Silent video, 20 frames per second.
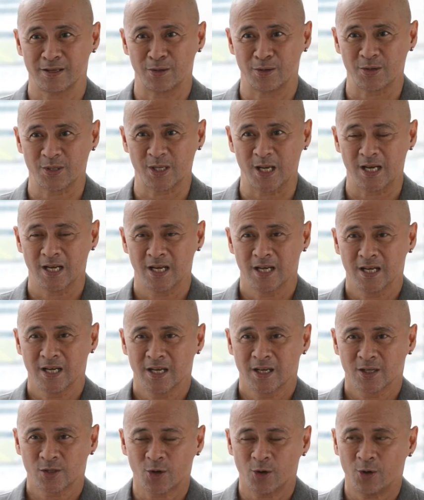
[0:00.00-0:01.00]
Rosa.
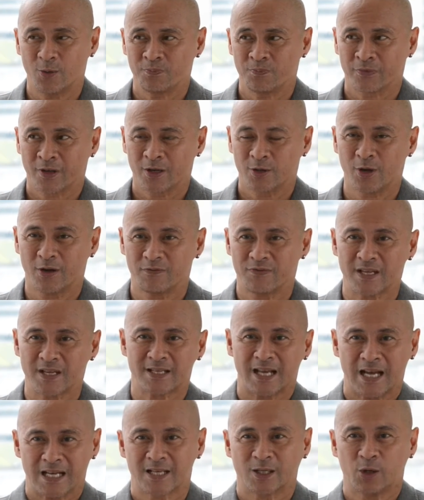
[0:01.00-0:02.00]
So you have
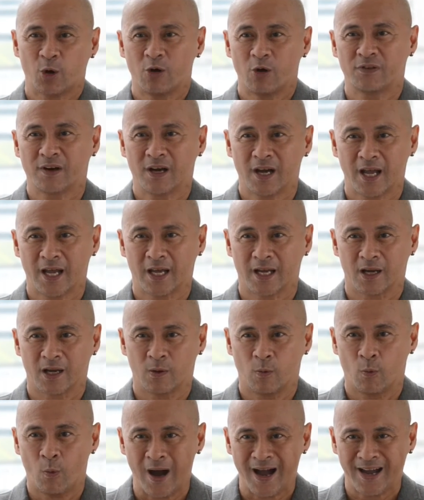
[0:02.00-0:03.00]
this as an overlay.
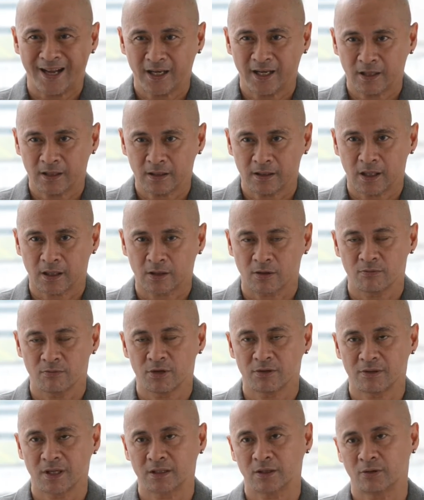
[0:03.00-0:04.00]
While the
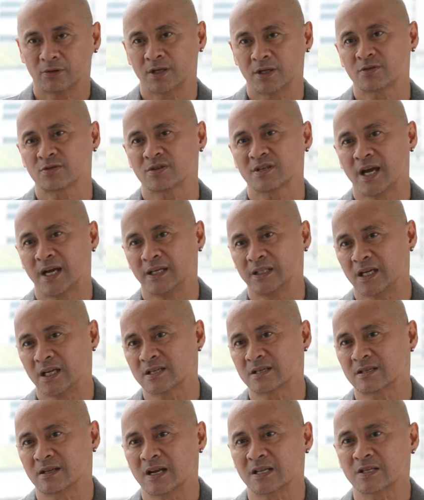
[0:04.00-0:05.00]
community or the society
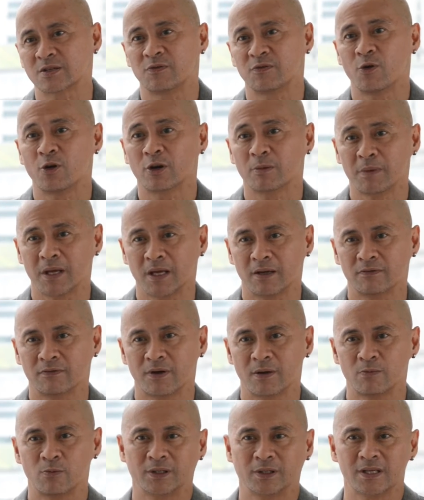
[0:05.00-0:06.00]
is transforming
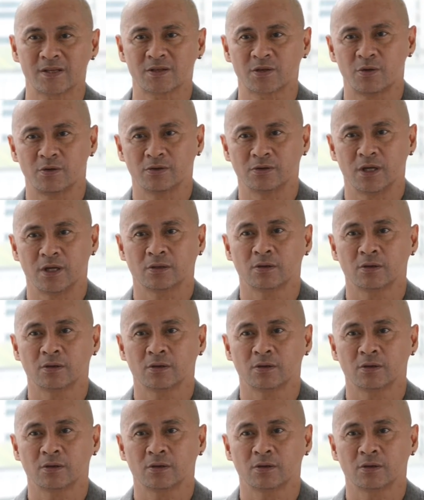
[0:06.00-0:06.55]
from what is called a